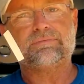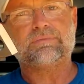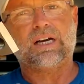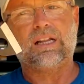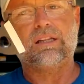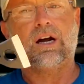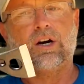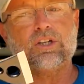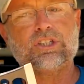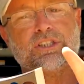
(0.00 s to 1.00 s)

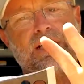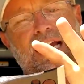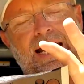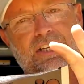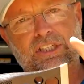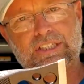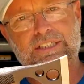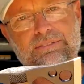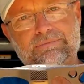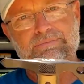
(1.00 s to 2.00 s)
larger
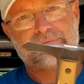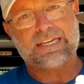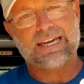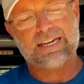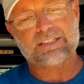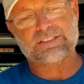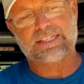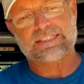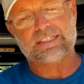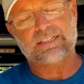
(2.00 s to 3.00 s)
hatchet that has
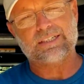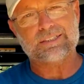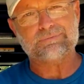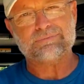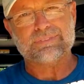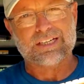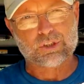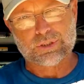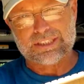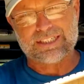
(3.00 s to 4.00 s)
like a
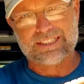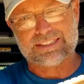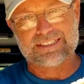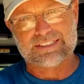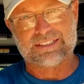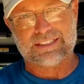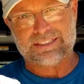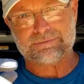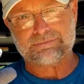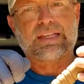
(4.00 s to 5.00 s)
tree cutting thing on it
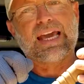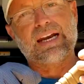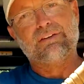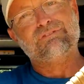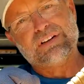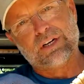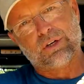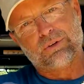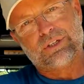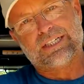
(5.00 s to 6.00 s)
and a ferro
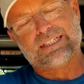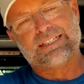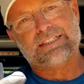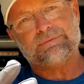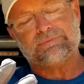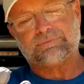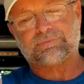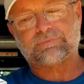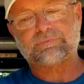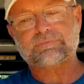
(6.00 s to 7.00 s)
rod
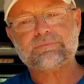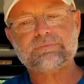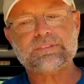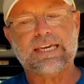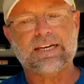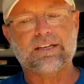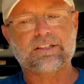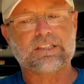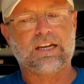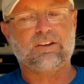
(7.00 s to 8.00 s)
and other
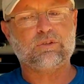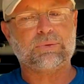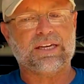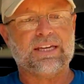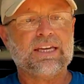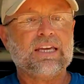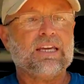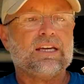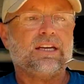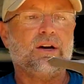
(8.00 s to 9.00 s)
gloves. But
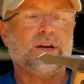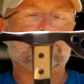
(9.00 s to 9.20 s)
no,